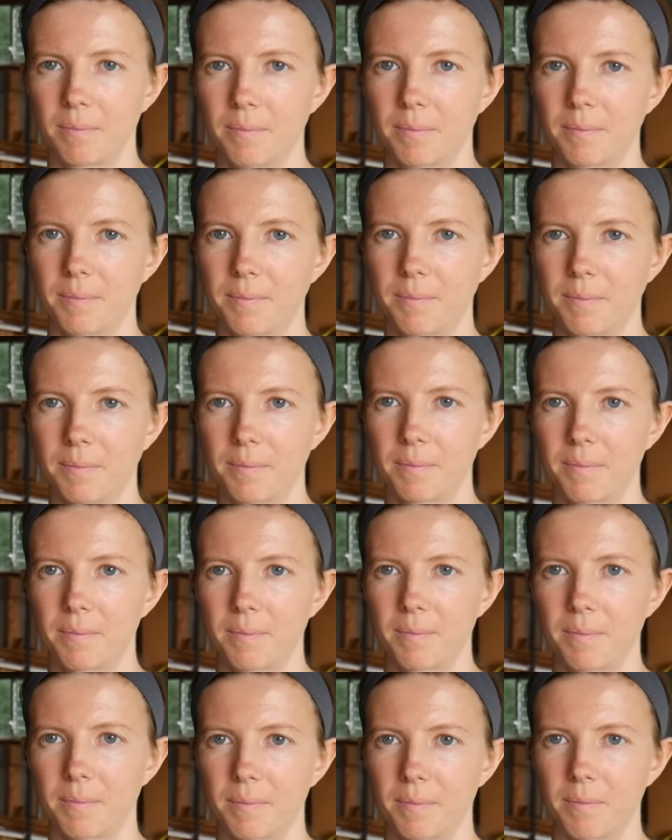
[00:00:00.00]

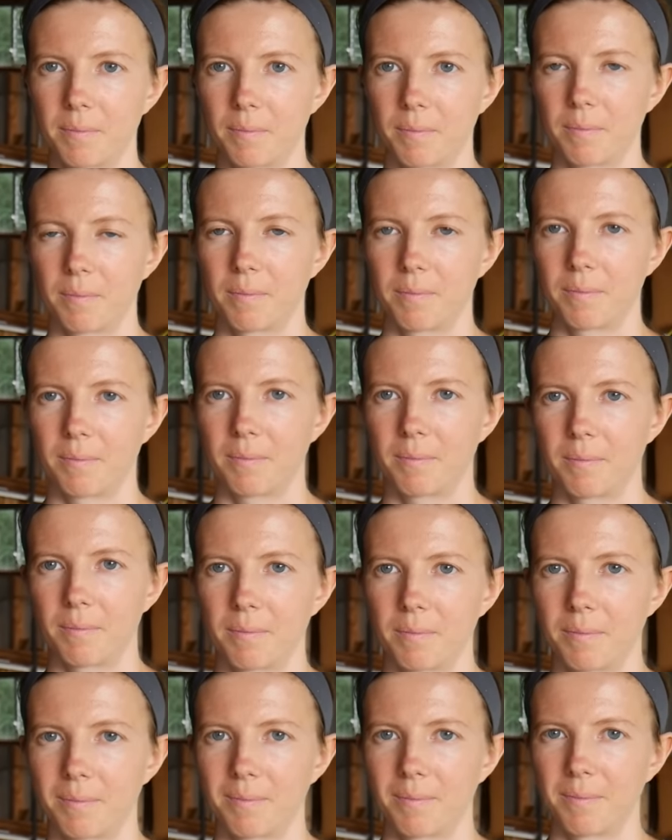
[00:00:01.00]

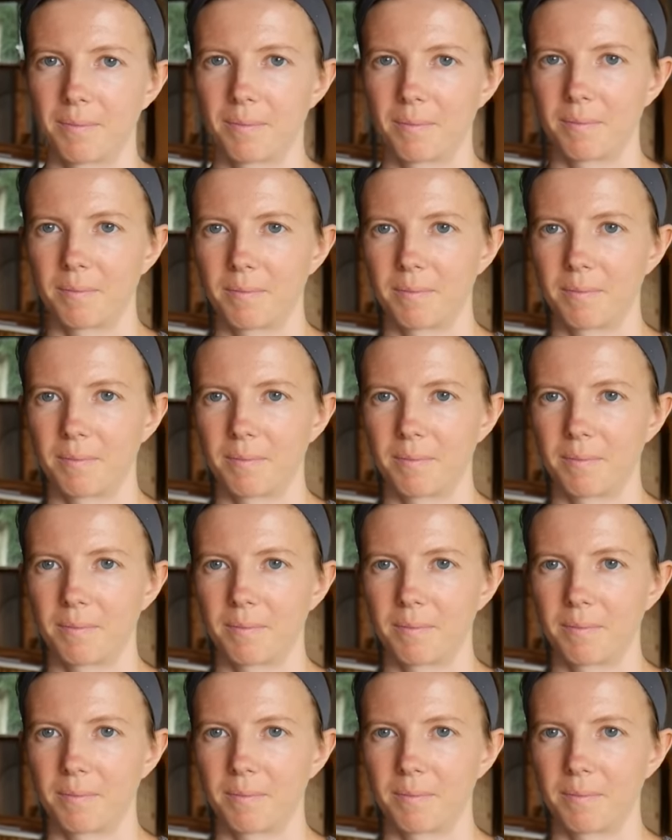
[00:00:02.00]
This person isn't speaking.